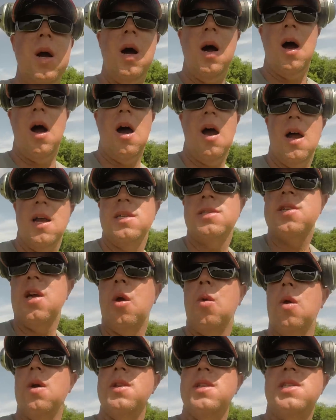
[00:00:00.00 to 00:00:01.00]
Alright, so I
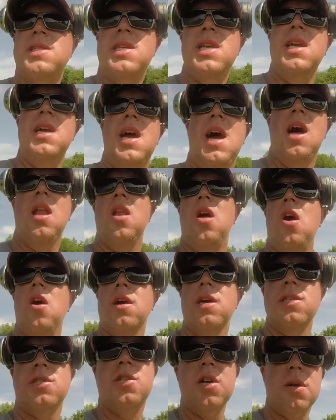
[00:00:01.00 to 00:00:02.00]
wanted to see how long
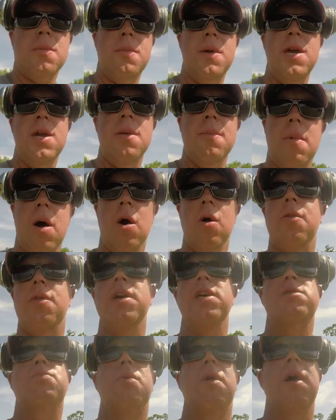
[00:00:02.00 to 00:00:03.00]
it took me to mow
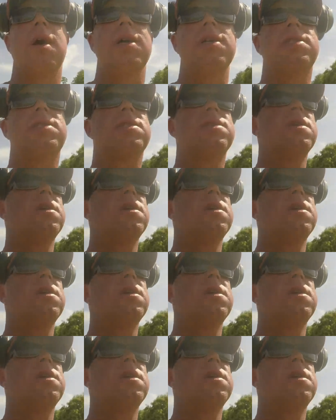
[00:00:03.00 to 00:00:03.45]
this place,